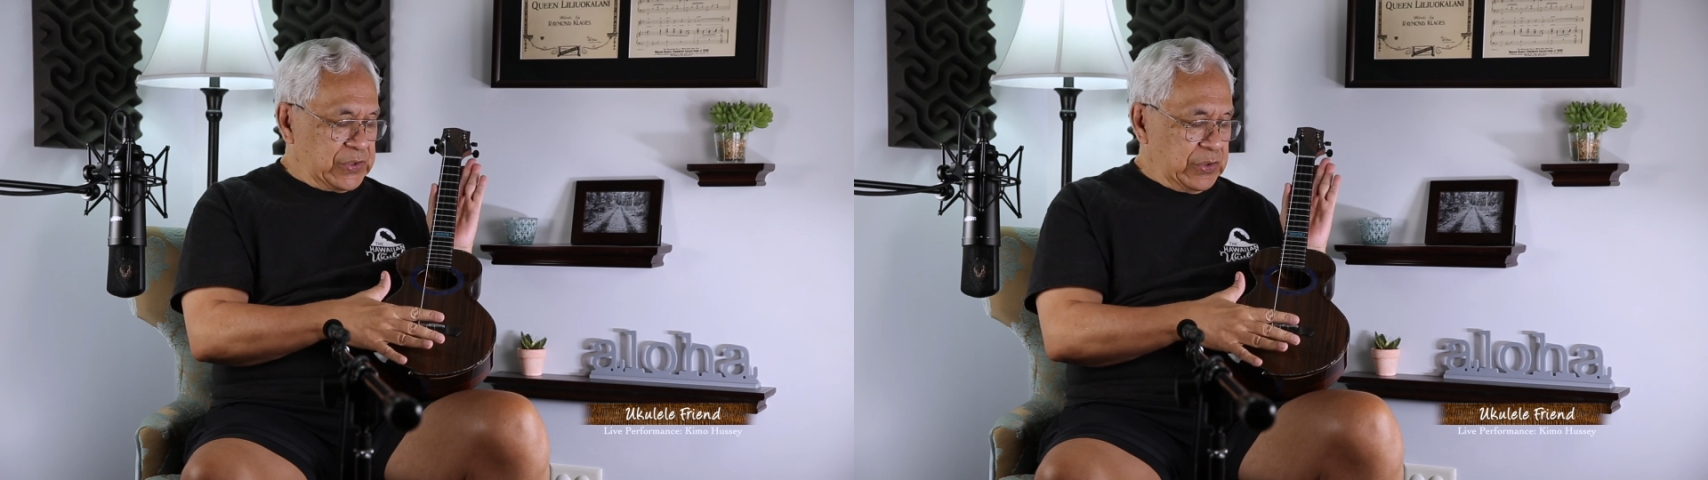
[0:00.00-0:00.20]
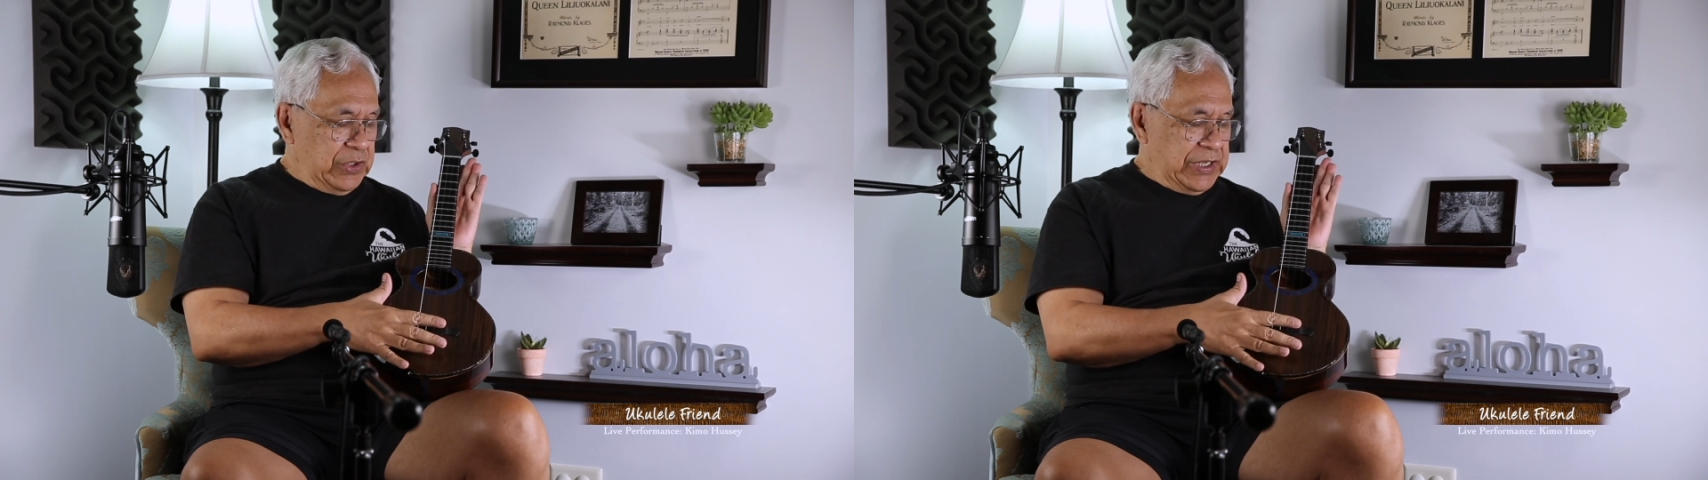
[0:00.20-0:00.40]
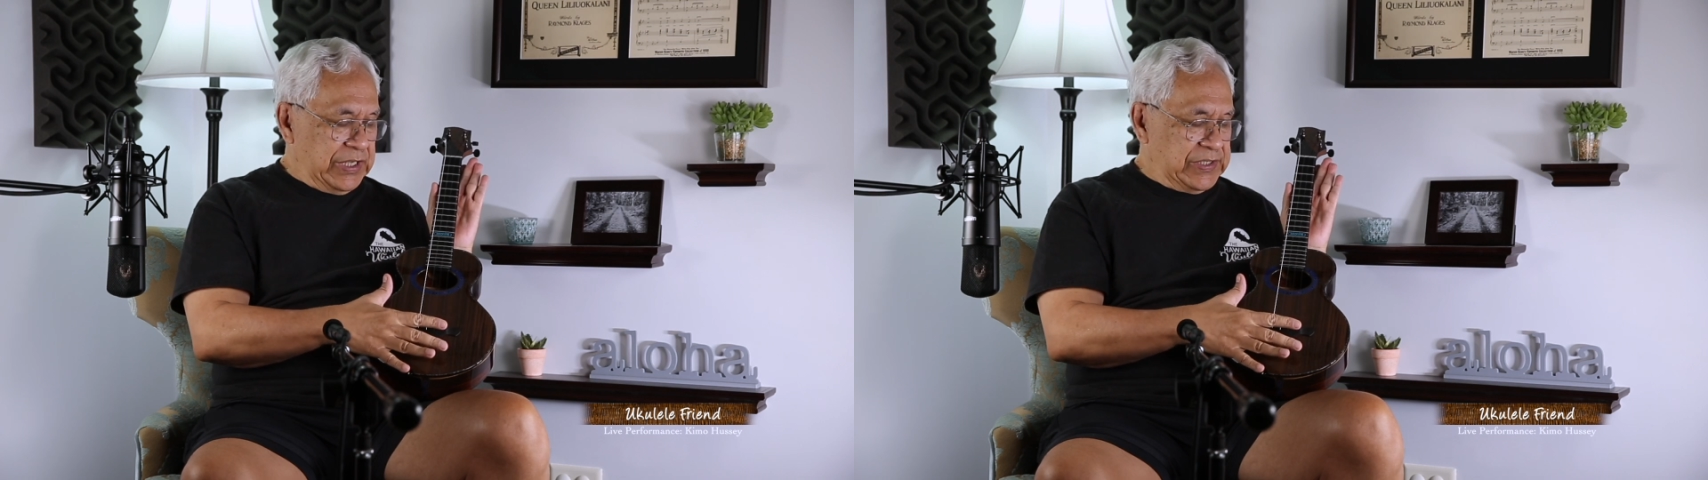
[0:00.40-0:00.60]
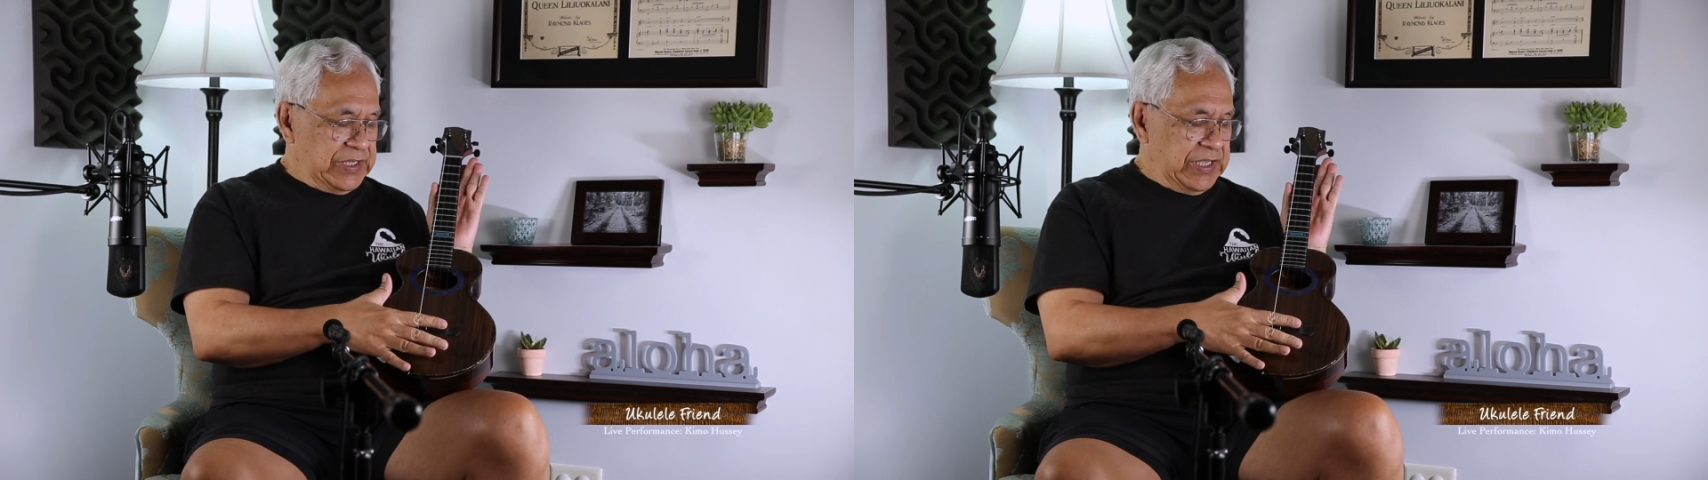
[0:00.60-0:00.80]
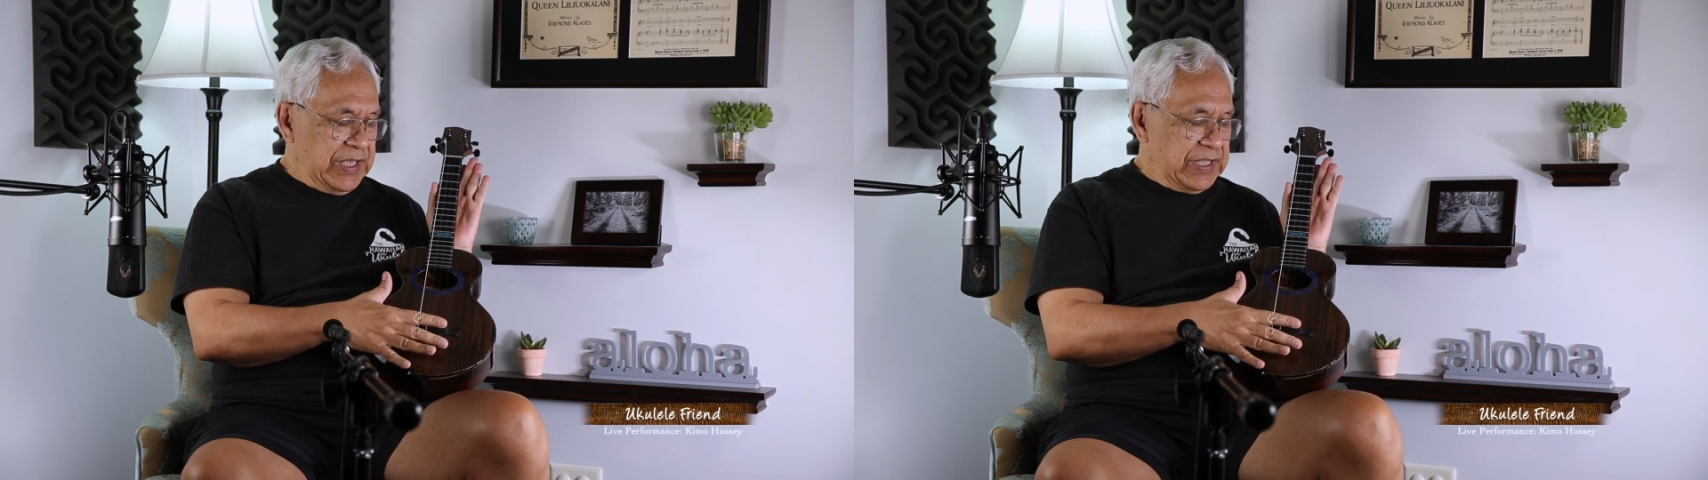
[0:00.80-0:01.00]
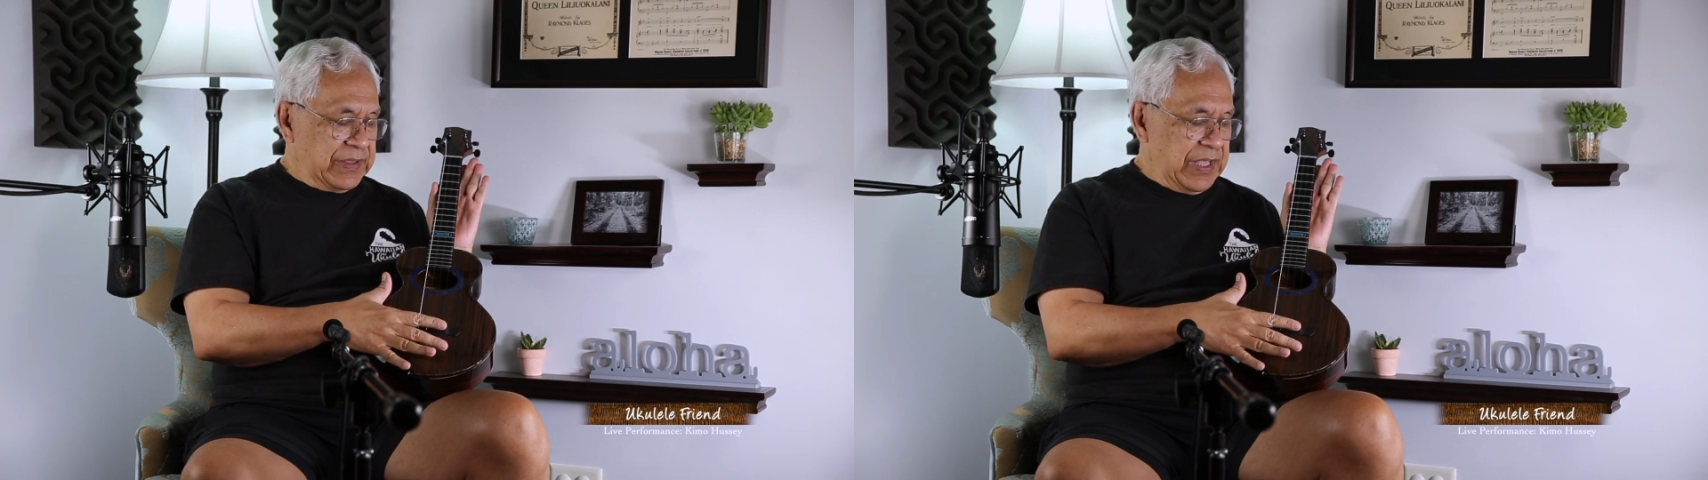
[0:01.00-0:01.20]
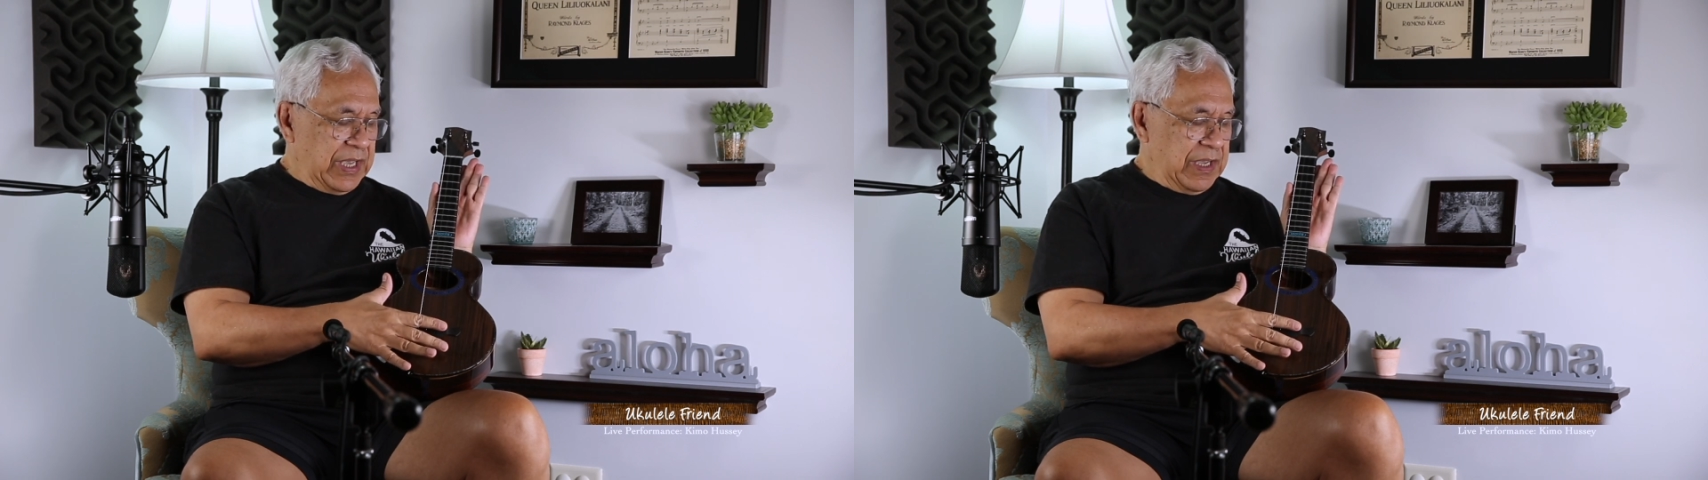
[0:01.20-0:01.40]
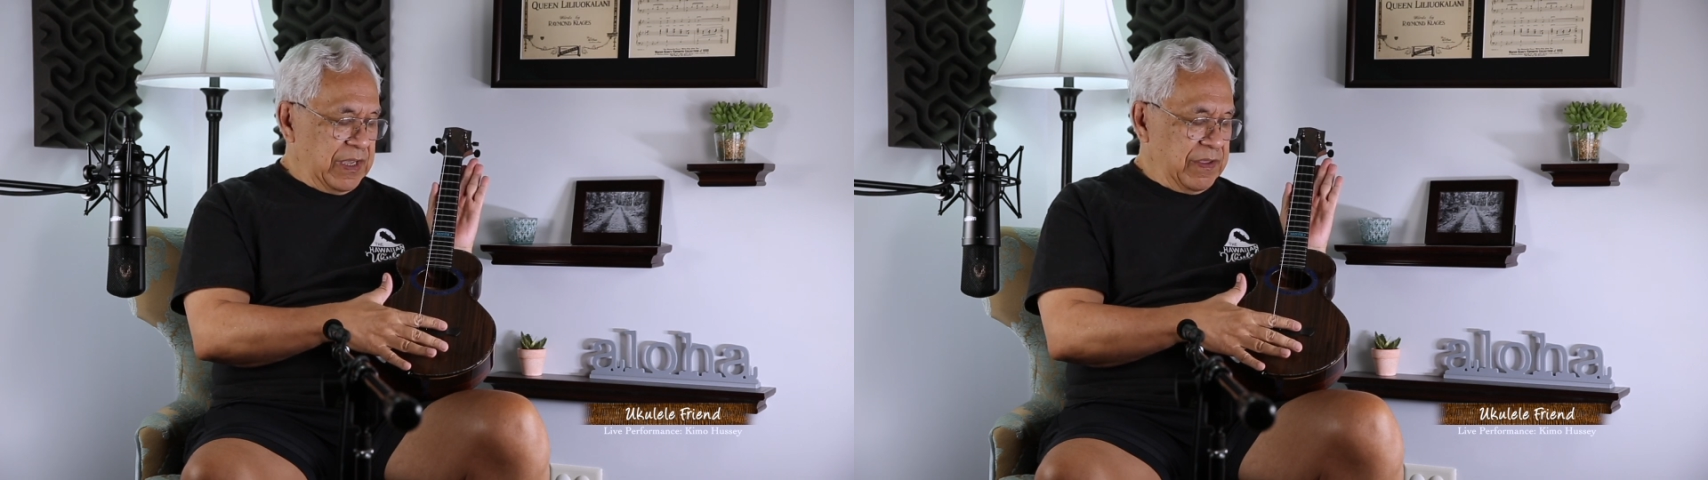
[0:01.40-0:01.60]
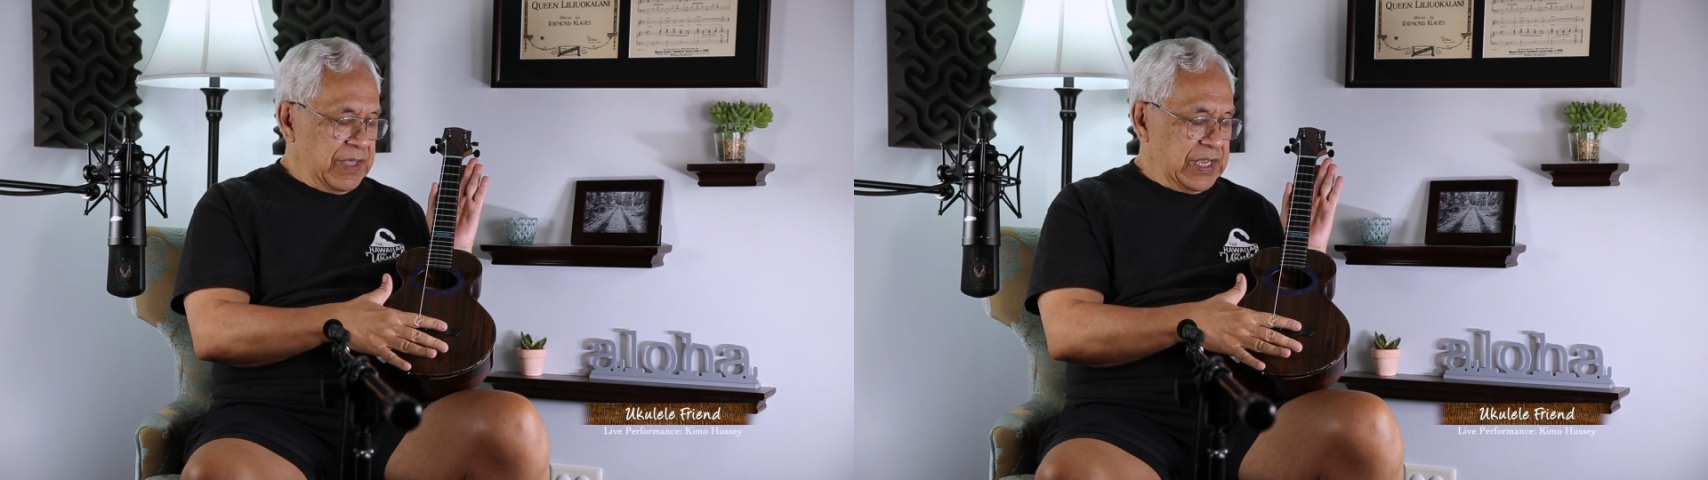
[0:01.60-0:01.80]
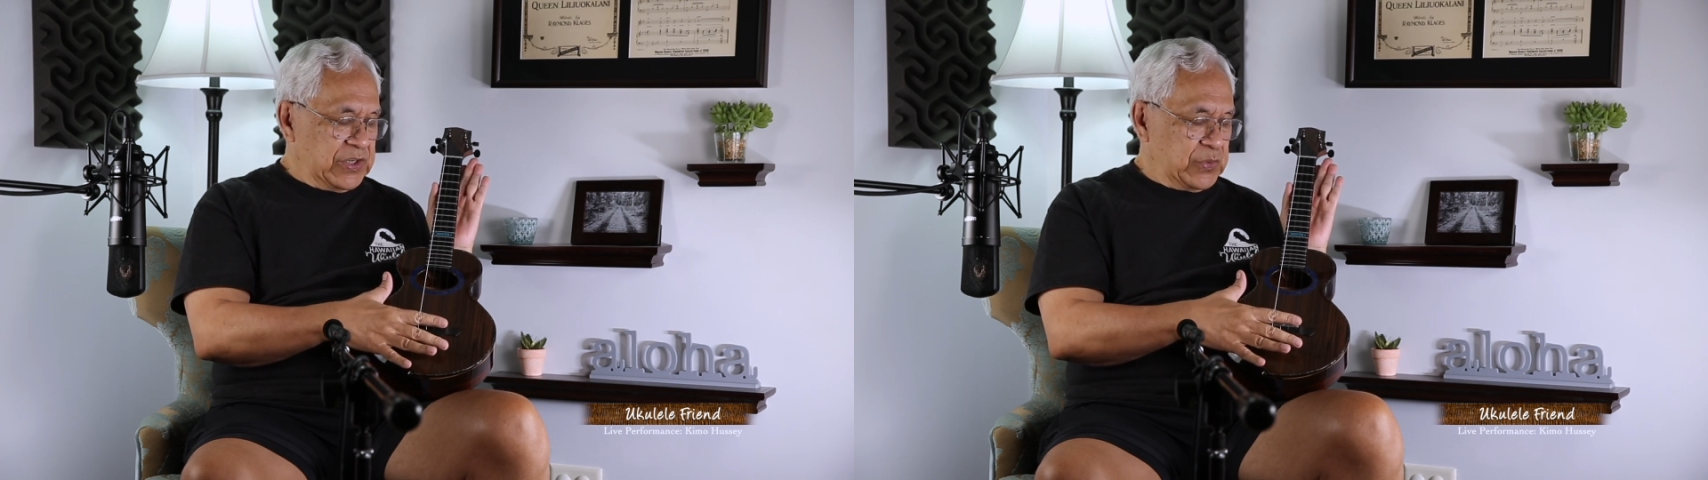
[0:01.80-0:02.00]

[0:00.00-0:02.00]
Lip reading: you can see that that